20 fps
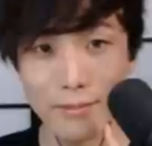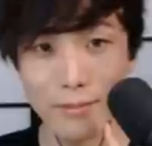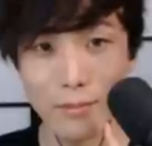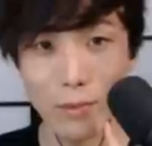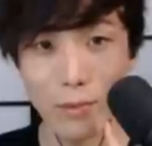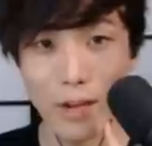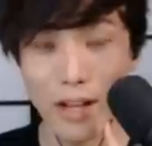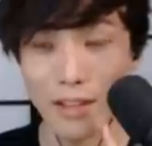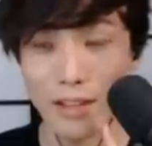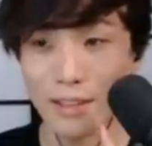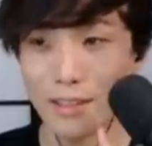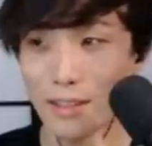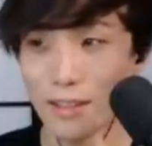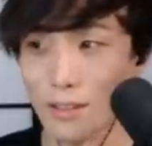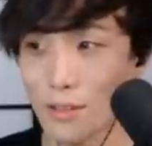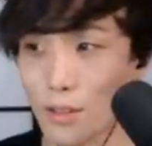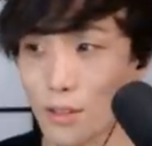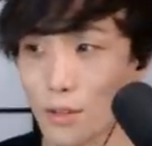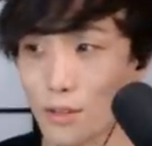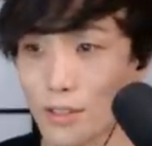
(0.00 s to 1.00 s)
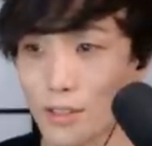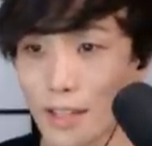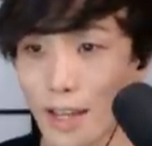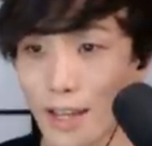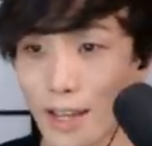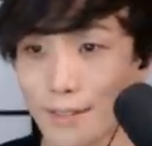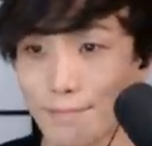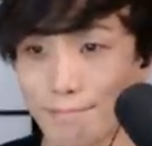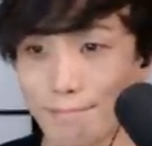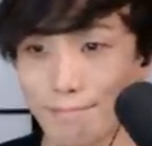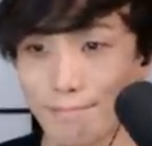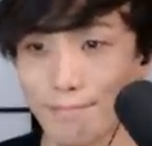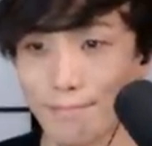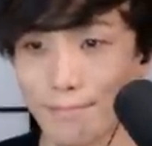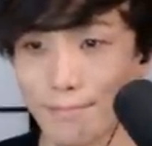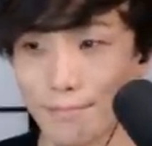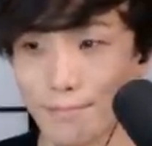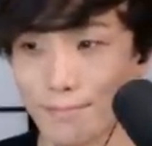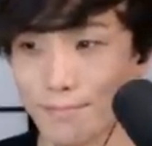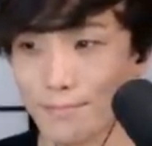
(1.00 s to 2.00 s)
Wow, this is too sad.
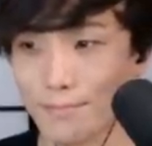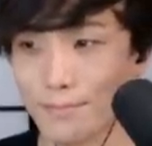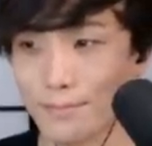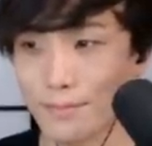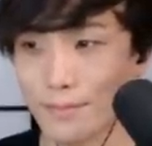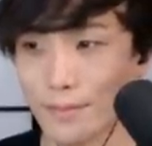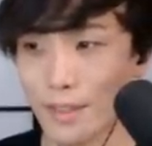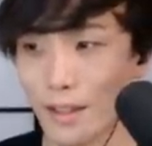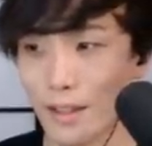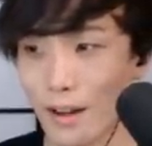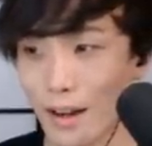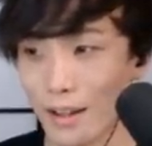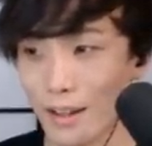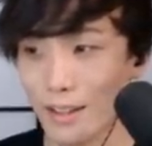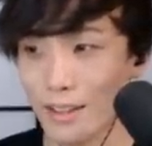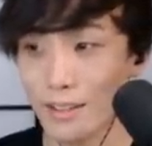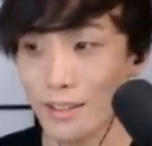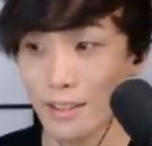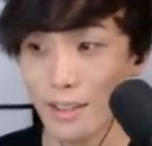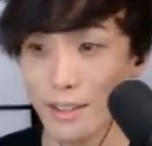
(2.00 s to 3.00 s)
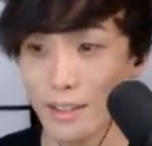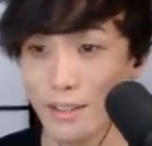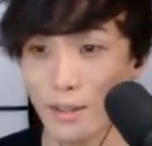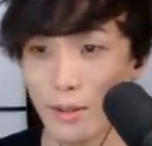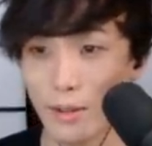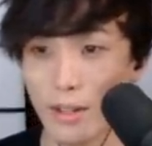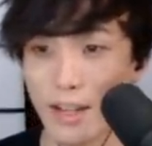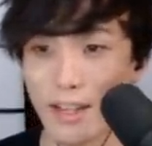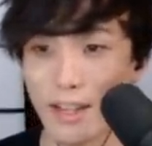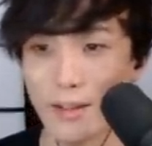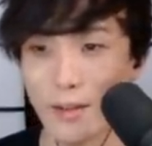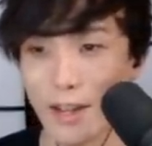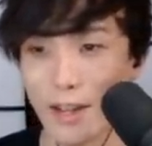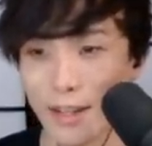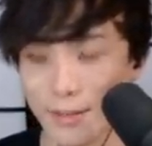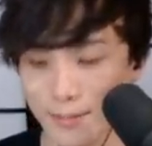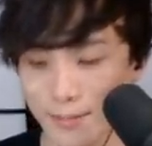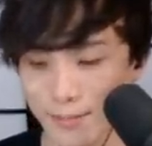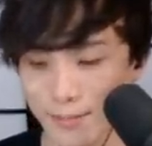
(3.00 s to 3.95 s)
Alright, let's do it anyway.